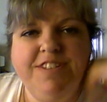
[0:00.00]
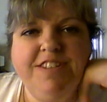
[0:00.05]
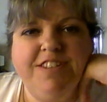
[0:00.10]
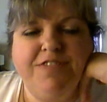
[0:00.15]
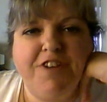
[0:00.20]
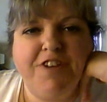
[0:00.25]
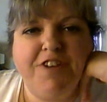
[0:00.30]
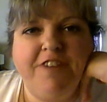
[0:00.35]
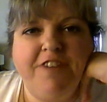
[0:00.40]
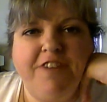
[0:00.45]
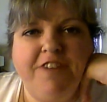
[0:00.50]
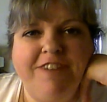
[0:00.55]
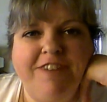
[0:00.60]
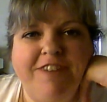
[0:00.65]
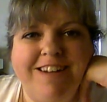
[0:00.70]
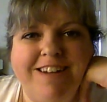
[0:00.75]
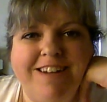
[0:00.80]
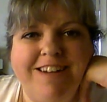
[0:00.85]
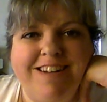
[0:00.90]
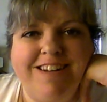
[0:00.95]
Very
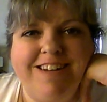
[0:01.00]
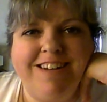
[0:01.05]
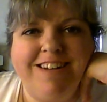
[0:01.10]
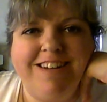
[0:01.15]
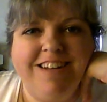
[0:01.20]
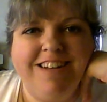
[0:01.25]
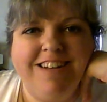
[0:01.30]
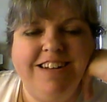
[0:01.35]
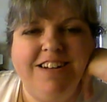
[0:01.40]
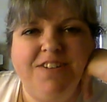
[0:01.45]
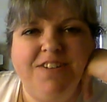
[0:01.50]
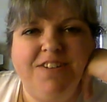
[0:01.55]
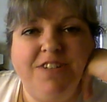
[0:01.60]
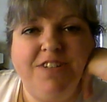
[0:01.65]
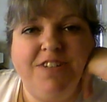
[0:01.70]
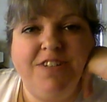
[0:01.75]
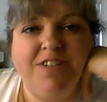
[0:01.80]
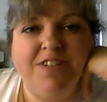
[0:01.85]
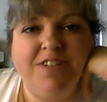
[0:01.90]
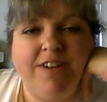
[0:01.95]
fun. We
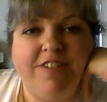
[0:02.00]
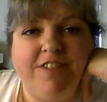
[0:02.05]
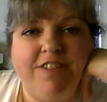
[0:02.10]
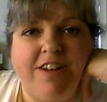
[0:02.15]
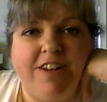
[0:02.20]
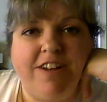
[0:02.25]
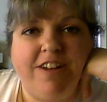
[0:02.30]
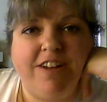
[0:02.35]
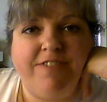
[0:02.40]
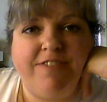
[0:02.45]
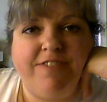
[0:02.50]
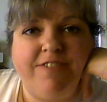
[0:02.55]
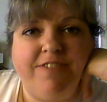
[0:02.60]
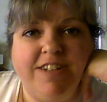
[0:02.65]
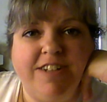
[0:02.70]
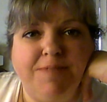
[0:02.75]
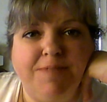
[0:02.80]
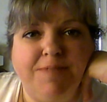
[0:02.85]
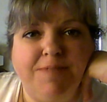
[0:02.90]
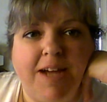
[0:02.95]
do have a lot of fun
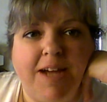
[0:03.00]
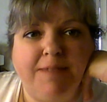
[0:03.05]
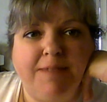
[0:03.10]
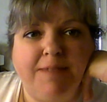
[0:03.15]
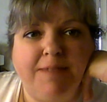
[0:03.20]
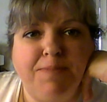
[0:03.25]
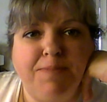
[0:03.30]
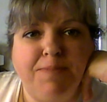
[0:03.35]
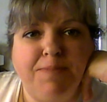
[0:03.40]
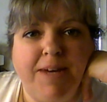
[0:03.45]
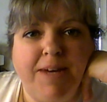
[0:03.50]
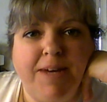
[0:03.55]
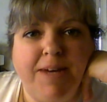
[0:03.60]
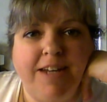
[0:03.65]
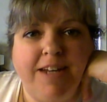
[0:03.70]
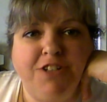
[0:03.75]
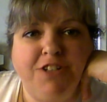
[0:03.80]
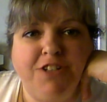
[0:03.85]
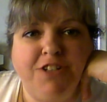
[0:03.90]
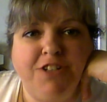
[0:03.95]
sometimes, but
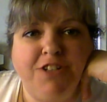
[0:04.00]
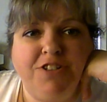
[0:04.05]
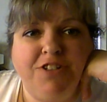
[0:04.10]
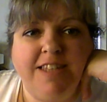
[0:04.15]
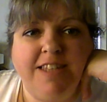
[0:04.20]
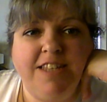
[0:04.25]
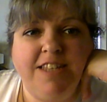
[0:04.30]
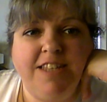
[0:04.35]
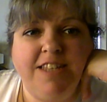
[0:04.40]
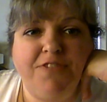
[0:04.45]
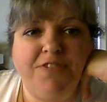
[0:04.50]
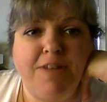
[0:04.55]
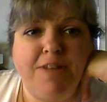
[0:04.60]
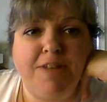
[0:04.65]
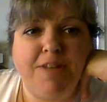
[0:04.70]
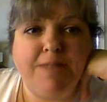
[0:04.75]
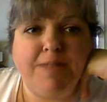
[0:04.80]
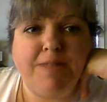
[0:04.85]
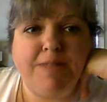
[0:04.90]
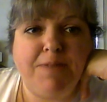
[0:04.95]
as you can see these
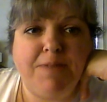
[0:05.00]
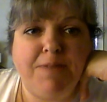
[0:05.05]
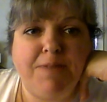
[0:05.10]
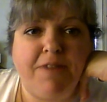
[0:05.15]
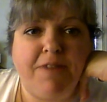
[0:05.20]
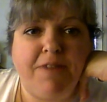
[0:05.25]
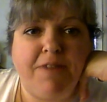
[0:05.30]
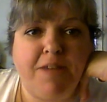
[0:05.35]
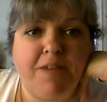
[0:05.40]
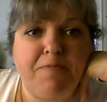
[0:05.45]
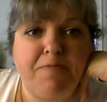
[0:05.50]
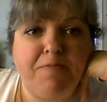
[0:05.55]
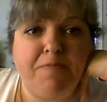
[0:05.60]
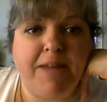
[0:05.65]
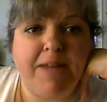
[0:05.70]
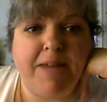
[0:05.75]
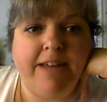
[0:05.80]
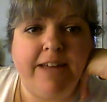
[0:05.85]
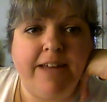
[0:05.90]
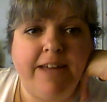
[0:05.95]
flames coming off the top of my
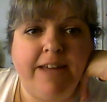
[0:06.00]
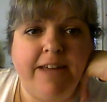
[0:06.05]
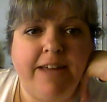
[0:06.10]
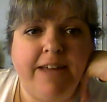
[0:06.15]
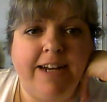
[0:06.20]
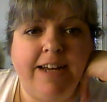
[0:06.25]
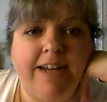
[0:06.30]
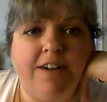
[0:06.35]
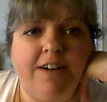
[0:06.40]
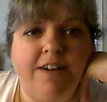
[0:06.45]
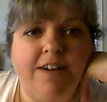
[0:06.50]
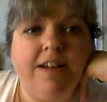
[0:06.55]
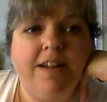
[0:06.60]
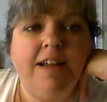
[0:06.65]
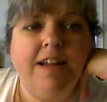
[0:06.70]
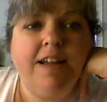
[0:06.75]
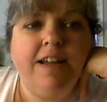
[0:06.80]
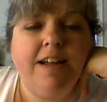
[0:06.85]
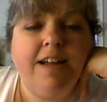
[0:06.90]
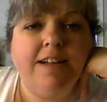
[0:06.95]
head right now,
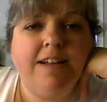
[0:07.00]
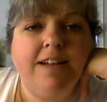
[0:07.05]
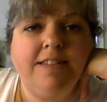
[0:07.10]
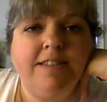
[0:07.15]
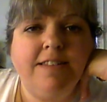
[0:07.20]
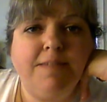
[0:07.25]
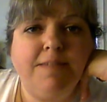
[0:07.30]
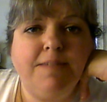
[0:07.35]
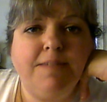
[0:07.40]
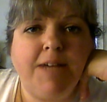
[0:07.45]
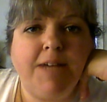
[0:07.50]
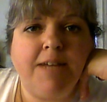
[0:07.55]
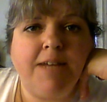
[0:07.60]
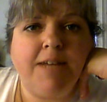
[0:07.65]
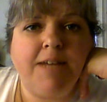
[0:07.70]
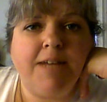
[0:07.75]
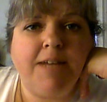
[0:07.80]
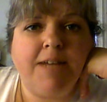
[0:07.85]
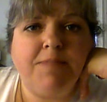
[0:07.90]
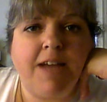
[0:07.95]

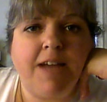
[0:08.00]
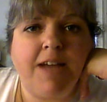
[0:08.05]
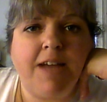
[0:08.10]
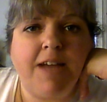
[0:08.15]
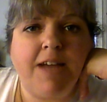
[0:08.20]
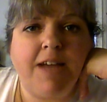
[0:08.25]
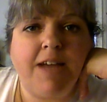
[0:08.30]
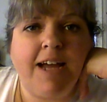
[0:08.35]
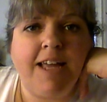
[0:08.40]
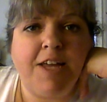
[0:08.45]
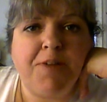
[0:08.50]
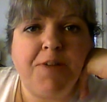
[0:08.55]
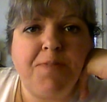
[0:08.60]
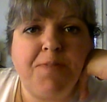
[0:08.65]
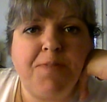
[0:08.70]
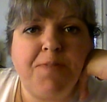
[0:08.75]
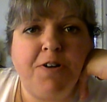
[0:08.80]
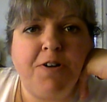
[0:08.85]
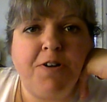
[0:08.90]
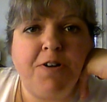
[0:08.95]
sometimes I am
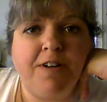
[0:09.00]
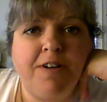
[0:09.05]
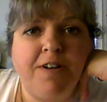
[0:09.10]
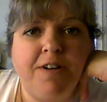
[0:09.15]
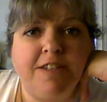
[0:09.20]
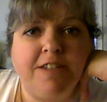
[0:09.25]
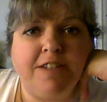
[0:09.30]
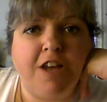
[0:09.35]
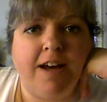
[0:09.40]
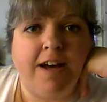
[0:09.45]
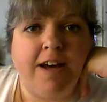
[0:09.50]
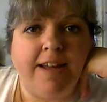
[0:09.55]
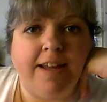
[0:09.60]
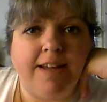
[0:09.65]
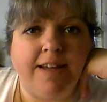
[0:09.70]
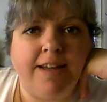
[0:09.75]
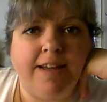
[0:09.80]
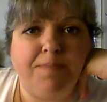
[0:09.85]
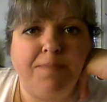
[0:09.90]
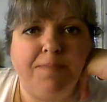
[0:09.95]
noted as the
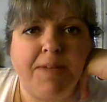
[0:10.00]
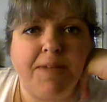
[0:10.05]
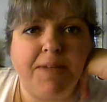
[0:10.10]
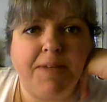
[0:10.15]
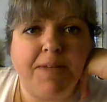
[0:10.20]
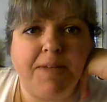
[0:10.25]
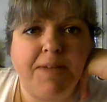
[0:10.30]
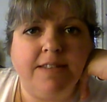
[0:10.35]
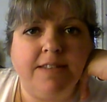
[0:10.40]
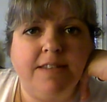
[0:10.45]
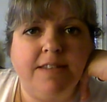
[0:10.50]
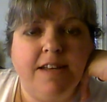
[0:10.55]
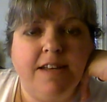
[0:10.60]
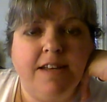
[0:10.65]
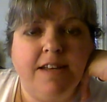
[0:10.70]
hothead because